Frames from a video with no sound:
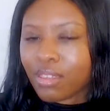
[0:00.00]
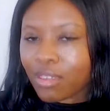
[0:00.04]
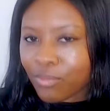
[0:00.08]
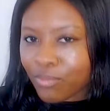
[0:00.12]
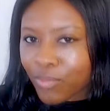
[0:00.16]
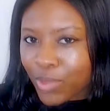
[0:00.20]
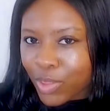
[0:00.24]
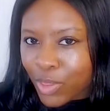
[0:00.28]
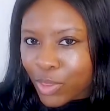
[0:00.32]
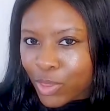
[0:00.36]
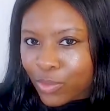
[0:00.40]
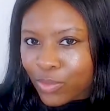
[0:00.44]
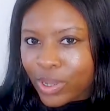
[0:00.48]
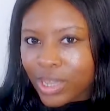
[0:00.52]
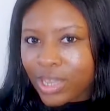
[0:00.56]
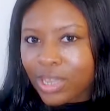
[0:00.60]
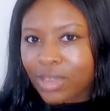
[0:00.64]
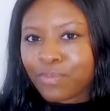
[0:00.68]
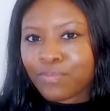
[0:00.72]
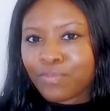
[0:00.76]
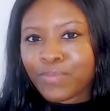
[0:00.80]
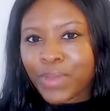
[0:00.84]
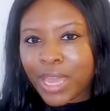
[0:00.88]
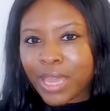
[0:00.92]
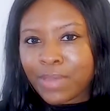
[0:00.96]
But
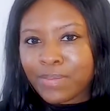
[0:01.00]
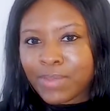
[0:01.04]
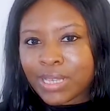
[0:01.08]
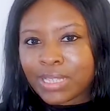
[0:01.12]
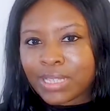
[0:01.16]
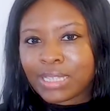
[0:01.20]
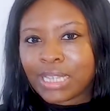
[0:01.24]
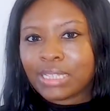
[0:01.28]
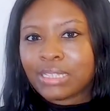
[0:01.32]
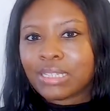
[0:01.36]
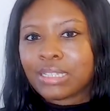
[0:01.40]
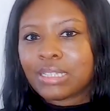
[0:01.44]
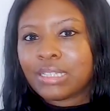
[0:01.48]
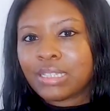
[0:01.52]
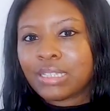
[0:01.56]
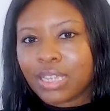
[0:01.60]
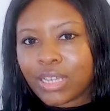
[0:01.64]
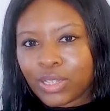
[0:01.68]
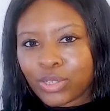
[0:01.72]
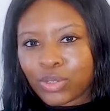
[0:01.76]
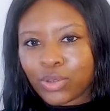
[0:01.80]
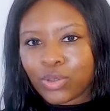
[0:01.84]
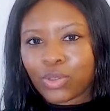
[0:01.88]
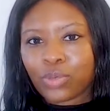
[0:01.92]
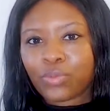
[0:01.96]
3 baby
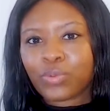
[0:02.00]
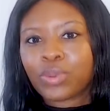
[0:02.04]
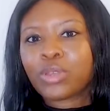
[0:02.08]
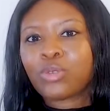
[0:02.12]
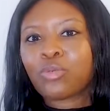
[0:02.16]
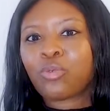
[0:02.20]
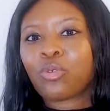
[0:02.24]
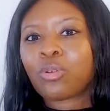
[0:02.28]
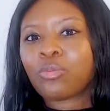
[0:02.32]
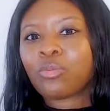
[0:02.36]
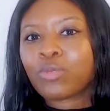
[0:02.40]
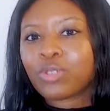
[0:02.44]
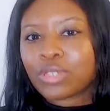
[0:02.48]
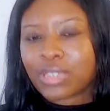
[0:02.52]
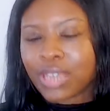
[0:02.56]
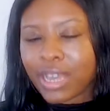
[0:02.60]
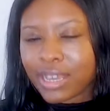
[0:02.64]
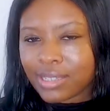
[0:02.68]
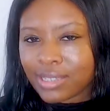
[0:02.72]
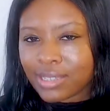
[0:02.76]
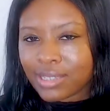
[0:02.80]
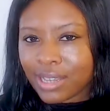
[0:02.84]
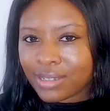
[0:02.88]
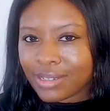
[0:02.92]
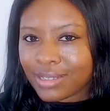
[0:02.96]
sentences or 3 normal size
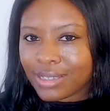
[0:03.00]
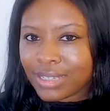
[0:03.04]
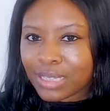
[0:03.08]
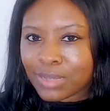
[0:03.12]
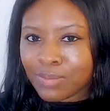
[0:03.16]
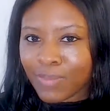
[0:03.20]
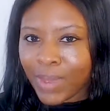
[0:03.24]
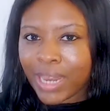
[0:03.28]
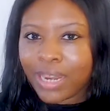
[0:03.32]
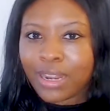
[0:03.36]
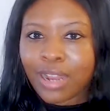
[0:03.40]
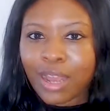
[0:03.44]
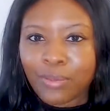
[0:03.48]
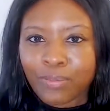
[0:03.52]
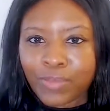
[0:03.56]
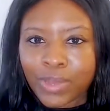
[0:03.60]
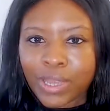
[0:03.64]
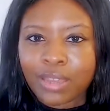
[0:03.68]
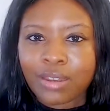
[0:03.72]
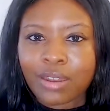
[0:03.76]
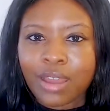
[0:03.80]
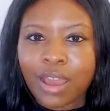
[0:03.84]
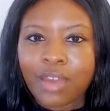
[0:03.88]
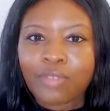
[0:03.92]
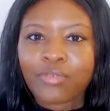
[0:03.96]
sentences might not be
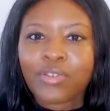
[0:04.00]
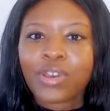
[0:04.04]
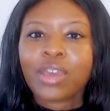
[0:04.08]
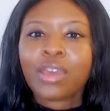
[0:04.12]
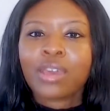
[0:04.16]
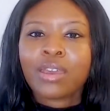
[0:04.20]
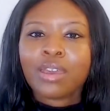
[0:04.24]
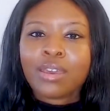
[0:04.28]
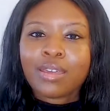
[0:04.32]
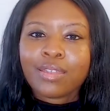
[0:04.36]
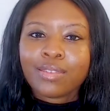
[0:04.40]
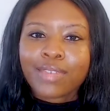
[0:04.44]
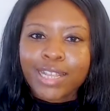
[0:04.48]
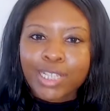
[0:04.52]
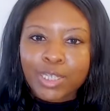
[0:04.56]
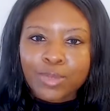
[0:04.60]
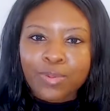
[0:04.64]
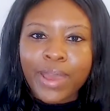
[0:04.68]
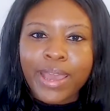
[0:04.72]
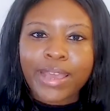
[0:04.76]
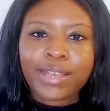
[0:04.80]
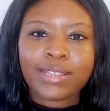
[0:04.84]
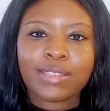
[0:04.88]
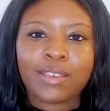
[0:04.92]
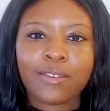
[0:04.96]
enough. That's
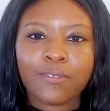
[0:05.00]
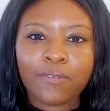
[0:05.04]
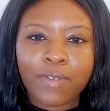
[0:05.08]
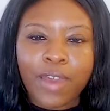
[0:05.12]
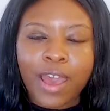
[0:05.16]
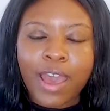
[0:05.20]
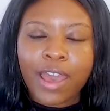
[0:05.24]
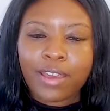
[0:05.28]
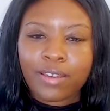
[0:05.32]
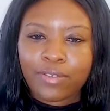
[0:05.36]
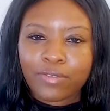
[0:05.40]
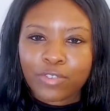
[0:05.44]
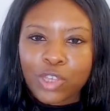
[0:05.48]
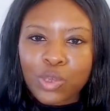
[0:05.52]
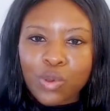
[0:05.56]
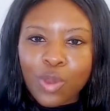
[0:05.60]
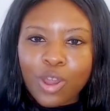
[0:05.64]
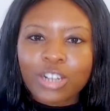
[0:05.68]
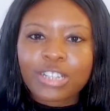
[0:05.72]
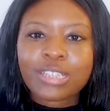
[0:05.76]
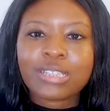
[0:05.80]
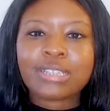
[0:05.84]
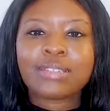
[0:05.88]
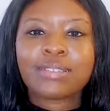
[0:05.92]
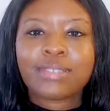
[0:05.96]
why I say 5. You are
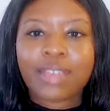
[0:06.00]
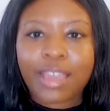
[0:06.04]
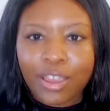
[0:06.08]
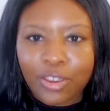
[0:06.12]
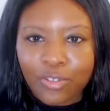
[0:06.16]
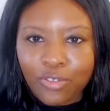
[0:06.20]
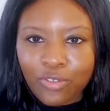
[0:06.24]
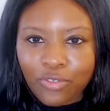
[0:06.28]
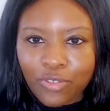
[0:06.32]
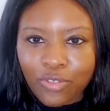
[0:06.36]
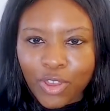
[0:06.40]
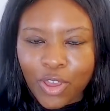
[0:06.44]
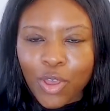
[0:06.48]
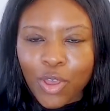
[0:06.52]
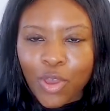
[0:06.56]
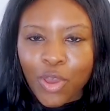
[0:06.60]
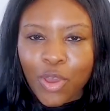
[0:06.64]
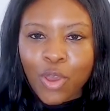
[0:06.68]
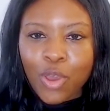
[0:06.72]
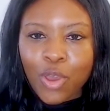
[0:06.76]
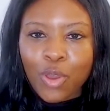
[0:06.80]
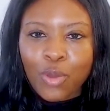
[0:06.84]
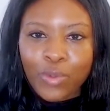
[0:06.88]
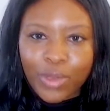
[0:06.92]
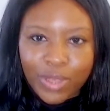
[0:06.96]
safe
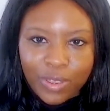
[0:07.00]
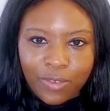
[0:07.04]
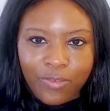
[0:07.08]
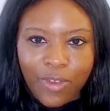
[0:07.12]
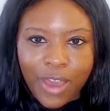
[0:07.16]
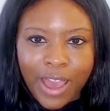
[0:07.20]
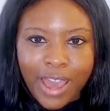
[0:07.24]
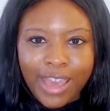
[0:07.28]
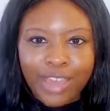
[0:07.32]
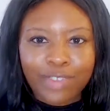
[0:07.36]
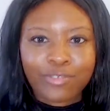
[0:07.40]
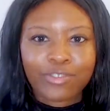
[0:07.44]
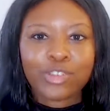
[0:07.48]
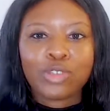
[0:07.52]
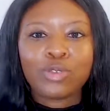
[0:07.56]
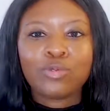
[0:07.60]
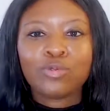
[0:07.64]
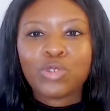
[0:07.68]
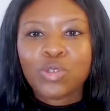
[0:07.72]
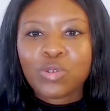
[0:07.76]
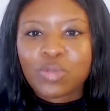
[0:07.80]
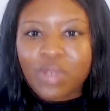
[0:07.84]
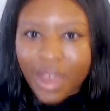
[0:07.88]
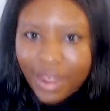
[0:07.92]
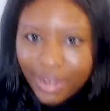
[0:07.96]
with 5. You
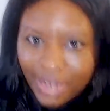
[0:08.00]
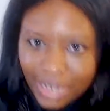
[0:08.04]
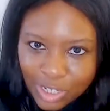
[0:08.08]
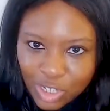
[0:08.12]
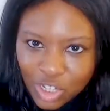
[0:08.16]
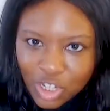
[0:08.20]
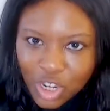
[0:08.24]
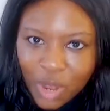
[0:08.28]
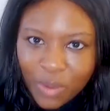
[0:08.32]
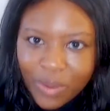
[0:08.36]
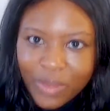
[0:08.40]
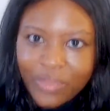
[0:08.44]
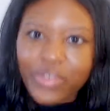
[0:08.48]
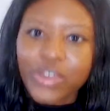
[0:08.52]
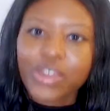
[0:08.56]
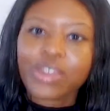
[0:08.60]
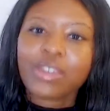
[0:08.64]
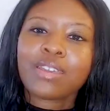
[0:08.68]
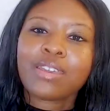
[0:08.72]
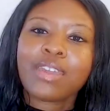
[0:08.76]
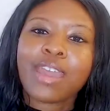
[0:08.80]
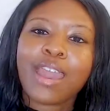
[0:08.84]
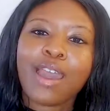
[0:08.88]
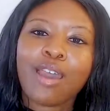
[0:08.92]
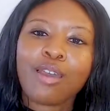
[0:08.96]
do not need to go in there
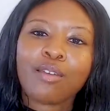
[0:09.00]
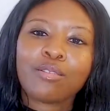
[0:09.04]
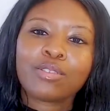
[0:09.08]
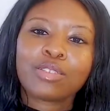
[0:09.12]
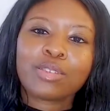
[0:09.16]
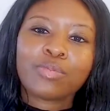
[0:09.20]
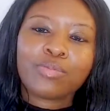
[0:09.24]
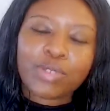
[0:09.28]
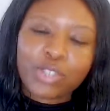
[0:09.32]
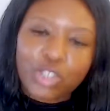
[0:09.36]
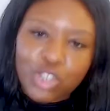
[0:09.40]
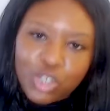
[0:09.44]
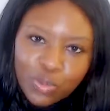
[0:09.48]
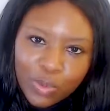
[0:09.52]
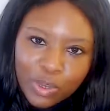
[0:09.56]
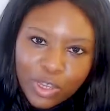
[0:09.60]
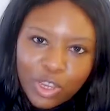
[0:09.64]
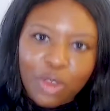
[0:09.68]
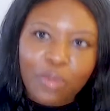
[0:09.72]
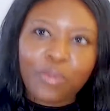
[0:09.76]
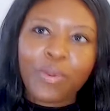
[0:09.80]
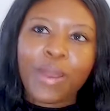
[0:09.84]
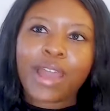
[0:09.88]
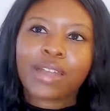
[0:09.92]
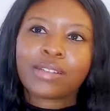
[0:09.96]
and count, but just when
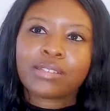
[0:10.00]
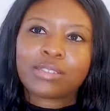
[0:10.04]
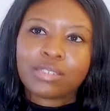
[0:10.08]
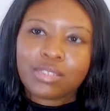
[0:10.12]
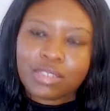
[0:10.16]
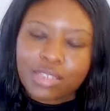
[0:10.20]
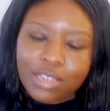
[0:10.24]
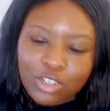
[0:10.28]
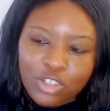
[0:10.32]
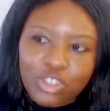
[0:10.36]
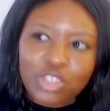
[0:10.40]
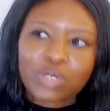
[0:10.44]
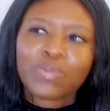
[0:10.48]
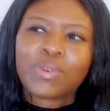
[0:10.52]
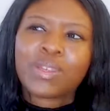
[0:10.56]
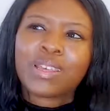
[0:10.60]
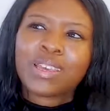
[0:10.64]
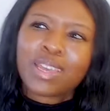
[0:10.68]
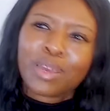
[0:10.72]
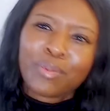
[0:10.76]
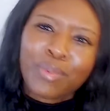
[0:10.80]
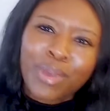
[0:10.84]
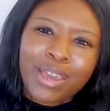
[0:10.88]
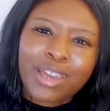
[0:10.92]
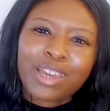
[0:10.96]
you're practicing, just be like,
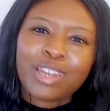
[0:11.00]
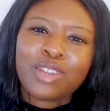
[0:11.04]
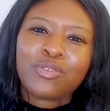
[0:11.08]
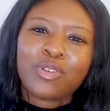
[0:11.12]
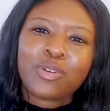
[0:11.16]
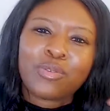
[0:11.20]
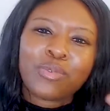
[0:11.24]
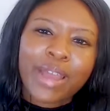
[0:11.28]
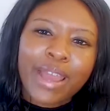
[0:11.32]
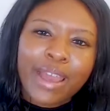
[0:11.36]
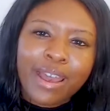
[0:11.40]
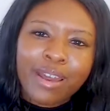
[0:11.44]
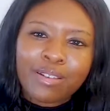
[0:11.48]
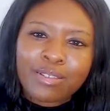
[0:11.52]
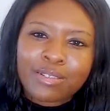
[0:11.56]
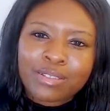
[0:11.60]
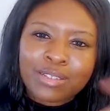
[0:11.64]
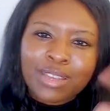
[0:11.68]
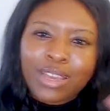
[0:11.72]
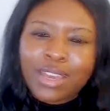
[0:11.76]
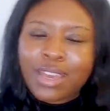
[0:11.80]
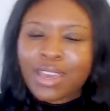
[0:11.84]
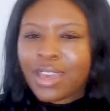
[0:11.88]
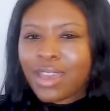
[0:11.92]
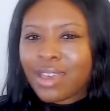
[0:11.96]
am I kind of around
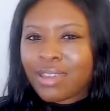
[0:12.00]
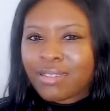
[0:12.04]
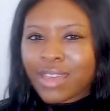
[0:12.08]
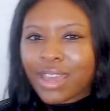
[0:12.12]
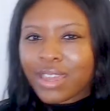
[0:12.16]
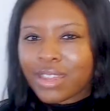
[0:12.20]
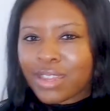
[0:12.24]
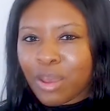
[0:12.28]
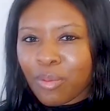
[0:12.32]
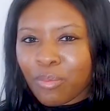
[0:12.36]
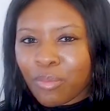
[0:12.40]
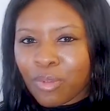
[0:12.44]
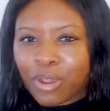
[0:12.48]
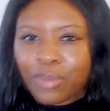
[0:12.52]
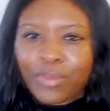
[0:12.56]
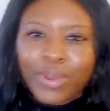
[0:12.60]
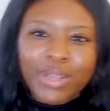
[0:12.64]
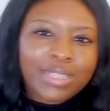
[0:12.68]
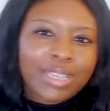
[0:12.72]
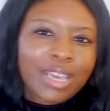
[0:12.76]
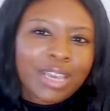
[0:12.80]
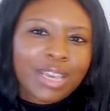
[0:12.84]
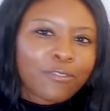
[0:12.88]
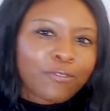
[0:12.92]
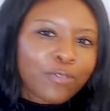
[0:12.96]
that number? Am I
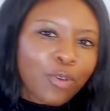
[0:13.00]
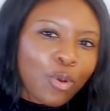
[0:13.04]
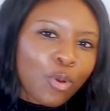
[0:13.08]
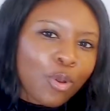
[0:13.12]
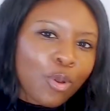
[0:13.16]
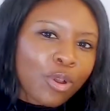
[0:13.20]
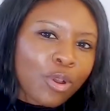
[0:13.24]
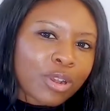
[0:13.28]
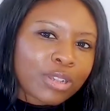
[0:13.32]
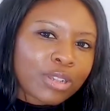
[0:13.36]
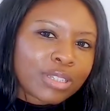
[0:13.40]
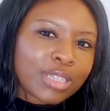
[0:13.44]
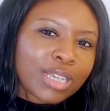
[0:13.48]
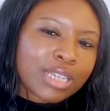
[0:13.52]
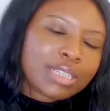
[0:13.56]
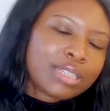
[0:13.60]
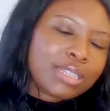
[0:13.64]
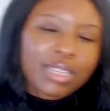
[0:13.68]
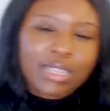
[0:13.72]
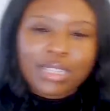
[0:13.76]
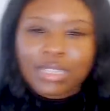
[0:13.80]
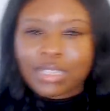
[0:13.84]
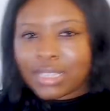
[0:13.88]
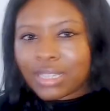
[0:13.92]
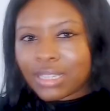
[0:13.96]
saying 4
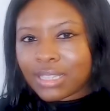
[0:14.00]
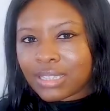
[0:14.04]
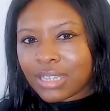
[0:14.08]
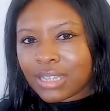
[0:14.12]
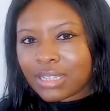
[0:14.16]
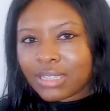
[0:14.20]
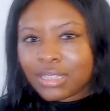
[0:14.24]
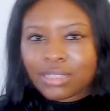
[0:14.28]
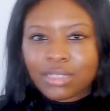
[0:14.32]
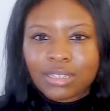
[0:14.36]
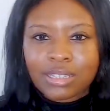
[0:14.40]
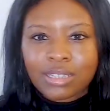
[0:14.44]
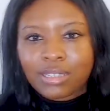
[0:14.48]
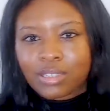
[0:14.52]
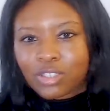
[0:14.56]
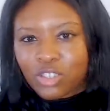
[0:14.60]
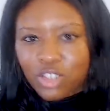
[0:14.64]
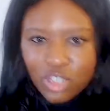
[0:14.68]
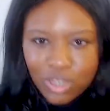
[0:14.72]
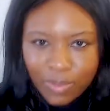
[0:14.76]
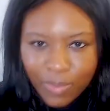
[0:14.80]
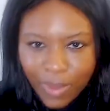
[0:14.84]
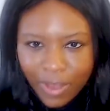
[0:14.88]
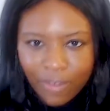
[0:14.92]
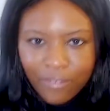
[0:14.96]
sentences, 6 sentences?
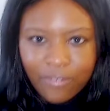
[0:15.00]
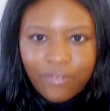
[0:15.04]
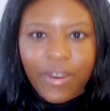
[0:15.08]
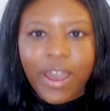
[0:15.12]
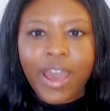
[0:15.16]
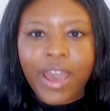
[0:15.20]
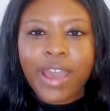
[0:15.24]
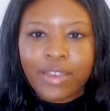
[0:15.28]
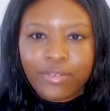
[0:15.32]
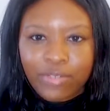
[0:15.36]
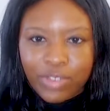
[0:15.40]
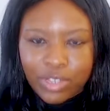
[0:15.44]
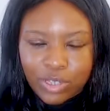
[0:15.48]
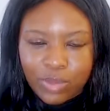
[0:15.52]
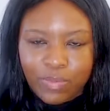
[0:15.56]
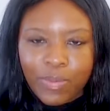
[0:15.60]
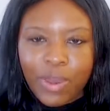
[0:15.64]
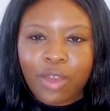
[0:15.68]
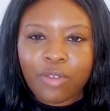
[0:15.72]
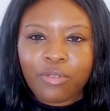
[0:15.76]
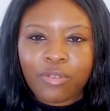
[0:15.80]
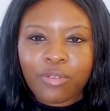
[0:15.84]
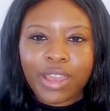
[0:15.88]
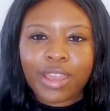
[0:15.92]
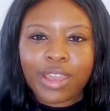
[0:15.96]
Just about 5 is
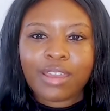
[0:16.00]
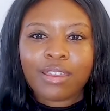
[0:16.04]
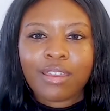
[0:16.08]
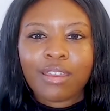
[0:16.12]
about right.